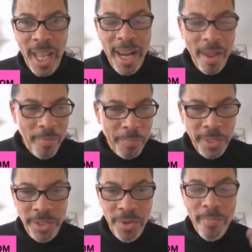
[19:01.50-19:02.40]
and I will
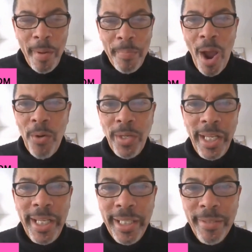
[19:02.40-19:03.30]
put you on my power
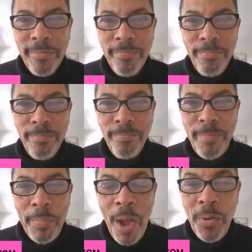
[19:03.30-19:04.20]
leg.
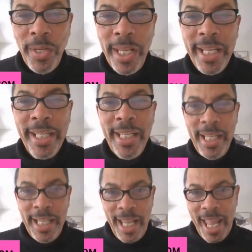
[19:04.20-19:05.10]
My power leg,
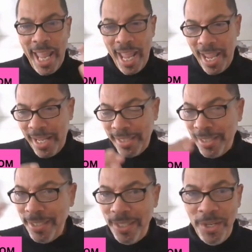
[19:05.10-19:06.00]

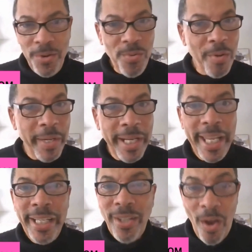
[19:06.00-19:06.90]
and you will be
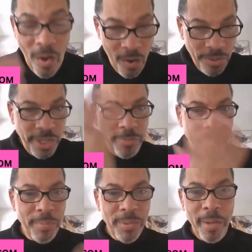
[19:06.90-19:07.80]
getting all these
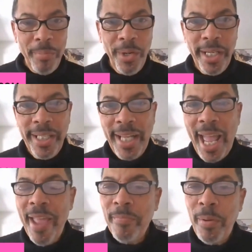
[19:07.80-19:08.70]
people I'm bringing in.
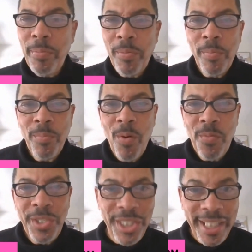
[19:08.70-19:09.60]
I have people from
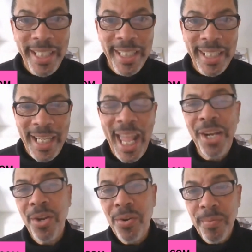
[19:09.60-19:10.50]
overseas that I
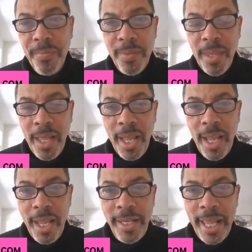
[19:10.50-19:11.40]
know
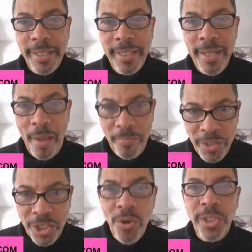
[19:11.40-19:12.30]
and that
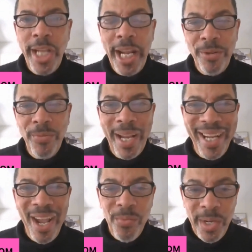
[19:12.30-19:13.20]
I'm negotiating right
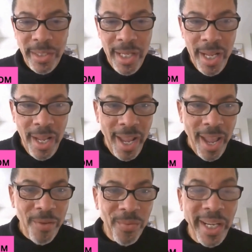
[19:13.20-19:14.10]
now with.
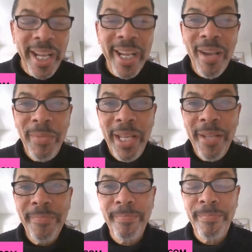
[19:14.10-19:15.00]
And when they come in,